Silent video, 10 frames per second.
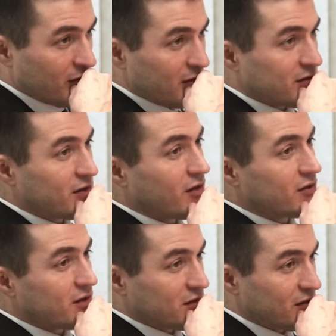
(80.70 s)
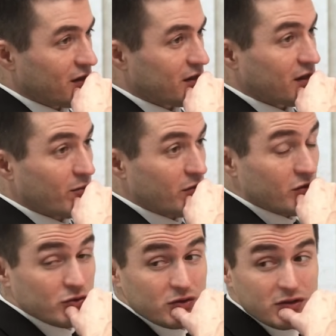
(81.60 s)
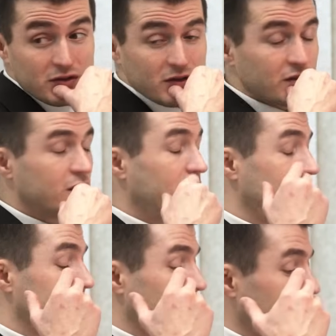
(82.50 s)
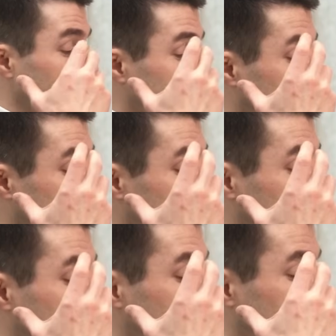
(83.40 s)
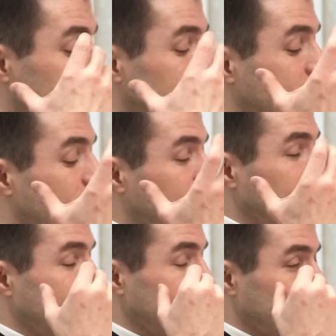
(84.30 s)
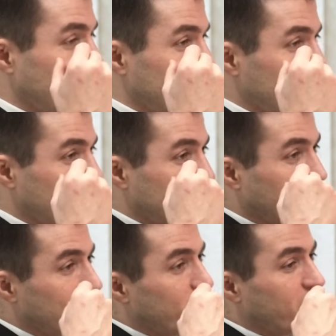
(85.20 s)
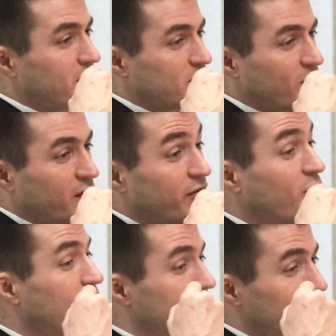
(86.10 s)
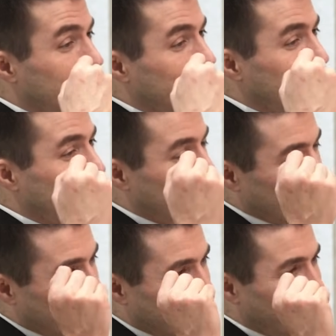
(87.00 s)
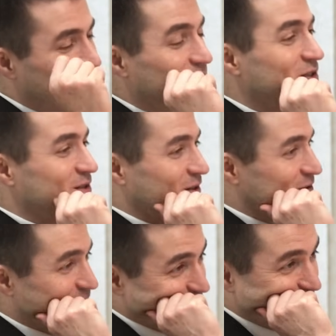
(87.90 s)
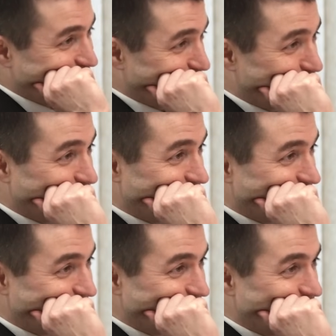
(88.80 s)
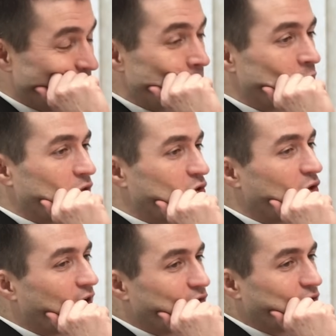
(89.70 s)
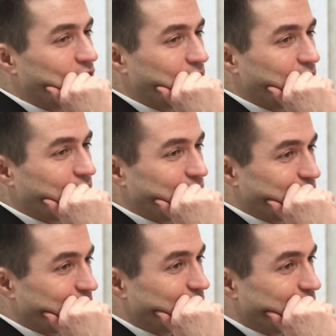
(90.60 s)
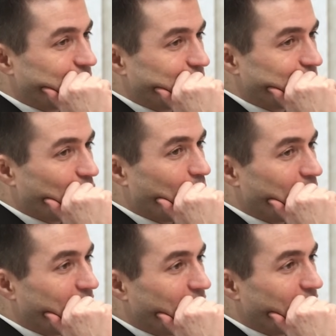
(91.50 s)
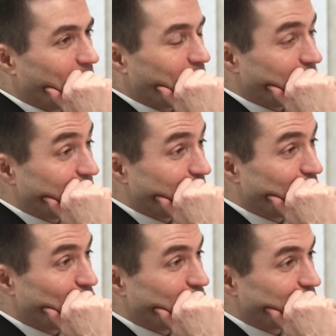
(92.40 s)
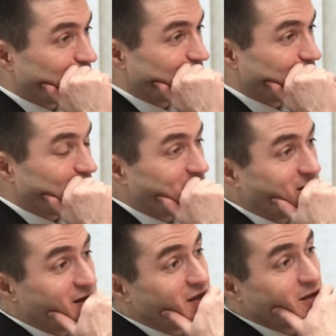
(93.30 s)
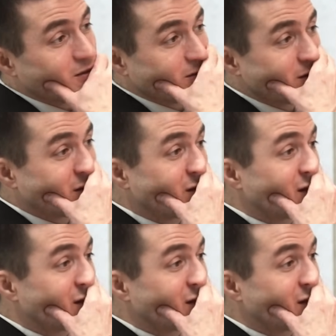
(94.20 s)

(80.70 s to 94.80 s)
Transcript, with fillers: is there on the internet that could be used in this, that is conducive to this kind of self-supervised way? If only we knew the details of the self-supervised. Have you considered opening it up a little more details?